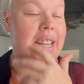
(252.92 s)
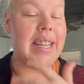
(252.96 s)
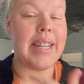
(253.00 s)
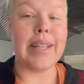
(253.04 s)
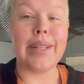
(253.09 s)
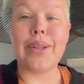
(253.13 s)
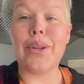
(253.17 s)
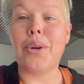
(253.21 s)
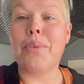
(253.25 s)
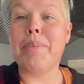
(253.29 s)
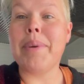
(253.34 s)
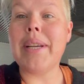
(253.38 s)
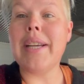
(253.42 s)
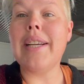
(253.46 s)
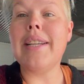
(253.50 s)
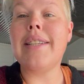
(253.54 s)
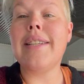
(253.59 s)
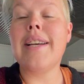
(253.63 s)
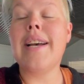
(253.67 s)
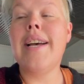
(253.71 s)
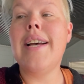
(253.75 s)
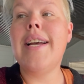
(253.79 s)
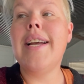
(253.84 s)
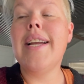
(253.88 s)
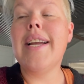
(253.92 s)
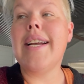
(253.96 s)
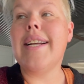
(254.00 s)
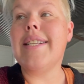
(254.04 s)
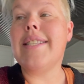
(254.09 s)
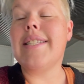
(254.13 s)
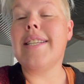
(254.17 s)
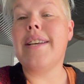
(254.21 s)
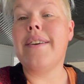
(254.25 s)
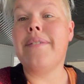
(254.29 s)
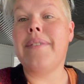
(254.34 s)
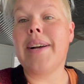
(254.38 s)
in a little bit and
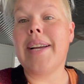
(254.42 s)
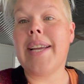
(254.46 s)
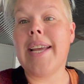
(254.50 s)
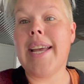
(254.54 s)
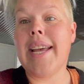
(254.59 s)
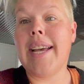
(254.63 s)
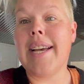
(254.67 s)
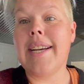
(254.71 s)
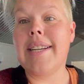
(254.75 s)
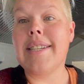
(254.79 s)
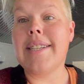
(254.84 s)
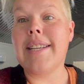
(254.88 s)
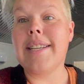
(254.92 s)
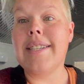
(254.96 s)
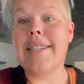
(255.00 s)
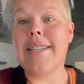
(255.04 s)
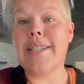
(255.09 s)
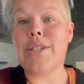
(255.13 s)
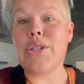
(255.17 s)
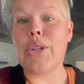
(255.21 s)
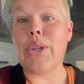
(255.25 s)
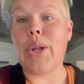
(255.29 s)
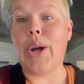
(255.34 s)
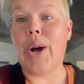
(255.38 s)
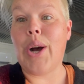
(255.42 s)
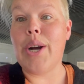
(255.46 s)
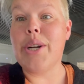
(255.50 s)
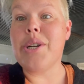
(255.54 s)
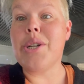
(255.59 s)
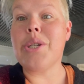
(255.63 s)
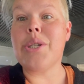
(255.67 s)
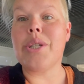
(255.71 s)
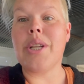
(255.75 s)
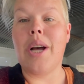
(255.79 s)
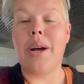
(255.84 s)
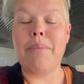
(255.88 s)
see if I can't dislodge
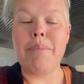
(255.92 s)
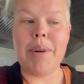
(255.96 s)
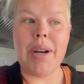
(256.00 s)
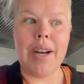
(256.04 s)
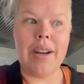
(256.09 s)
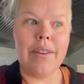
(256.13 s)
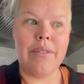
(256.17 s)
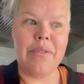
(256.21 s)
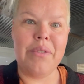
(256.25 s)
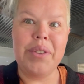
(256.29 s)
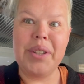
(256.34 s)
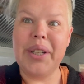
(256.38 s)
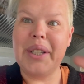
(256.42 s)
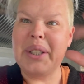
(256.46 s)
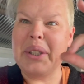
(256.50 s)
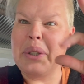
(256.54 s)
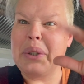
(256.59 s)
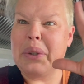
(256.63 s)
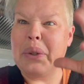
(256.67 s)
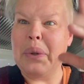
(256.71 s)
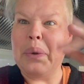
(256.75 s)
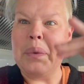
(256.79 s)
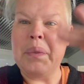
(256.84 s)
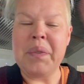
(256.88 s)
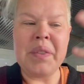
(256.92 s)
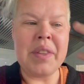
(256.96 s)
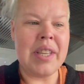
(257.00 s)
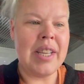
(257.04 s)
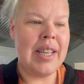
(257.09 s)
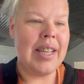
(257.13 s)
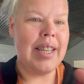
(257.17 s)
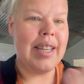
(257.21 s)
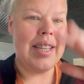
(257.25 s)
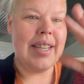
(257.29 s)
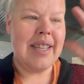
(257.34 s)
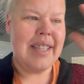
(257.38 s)
some of the little
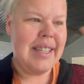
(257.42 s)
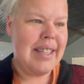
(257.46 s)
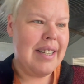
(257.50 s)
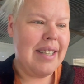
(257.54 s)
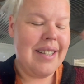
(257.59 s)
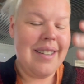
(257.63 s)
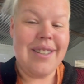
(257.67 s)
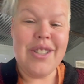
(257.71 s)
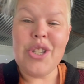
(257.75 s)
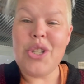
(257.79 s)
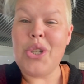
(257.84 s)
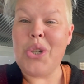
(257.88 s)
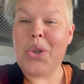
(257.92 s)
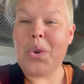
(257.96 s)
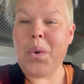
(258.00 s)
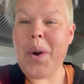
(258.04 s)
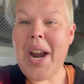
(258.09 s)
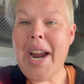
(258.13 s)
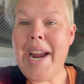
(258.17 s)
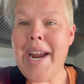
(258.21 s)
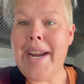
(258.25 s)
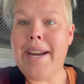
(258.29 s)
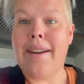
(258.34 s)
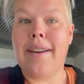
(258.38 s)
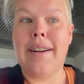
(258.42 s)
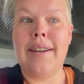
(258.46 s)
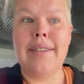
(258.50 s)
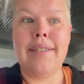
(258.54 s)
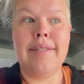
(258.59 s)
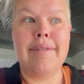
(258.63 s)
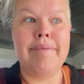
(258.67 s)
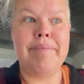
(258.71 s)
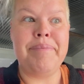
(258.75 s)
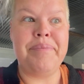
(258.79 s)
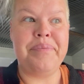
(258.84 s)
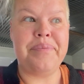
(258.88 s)
stray,
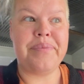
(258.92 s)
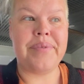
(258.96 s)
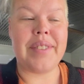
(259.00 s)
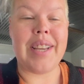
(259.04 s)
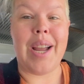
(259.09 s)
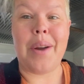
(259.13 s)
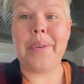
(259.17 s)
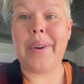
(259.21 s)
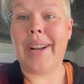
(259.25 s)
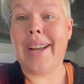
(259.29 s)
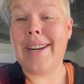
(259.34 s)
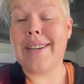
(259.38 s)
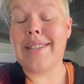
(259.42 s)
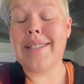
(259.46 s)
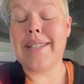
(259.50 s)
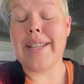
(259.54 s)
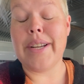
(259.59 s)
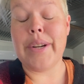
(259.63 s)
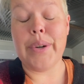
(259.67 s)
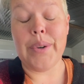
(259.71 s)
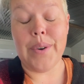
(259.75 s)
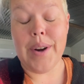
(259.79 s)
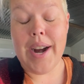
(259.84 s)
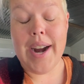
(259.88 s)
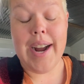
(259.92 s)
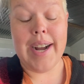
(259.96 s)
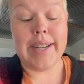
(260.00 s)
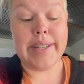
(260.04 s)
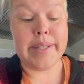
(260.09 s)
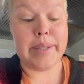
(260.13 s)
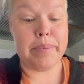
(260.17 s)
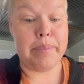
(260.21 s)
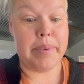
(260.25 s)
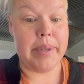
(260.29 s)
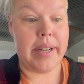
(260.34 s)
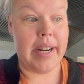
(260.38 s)
I would like to say
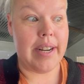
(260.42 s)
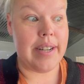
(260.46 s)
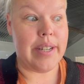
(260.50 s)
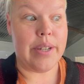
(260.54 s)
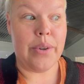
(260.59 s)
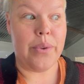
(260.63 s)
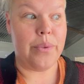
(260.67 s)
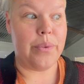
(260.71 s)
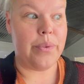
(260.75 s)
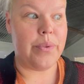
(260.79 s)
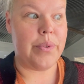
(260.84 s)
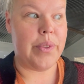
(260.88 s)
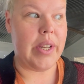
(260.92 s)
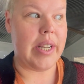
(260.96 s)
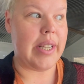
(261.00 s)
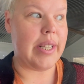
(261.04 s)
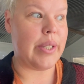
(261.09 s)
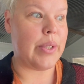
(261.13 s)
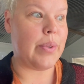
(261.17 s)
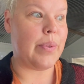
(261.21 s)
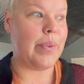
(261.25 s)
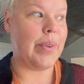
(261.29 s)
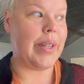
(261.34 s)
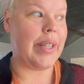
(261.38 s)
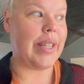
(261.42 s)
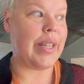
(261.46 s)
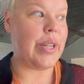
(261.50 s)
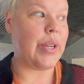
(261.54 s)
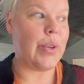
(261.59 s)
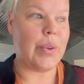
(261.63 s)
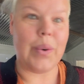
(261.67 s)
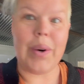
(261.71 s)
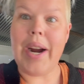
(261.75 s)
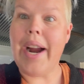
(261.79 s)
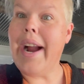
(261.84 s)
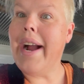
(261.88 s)
grass, but I don't think it's really
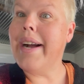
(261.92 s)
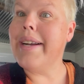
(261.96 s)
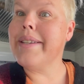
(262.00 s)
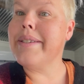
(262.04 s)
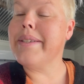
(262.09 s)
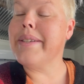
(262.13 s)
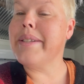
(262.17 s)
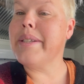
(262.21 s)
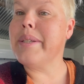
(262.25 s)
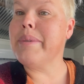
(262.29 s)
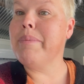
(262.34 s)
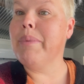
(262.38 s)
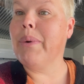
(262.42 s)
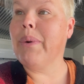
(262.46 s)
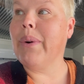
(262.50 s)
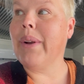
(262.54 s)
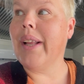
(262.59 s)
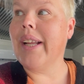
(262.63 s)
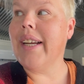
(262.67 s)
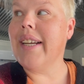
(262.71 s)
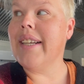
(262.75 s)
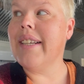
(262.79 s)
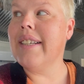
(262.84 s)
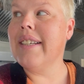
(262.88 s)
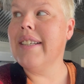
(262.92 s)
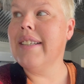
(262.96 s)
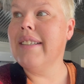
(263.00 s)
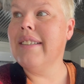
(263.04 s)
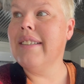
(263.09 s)
grass. It's more like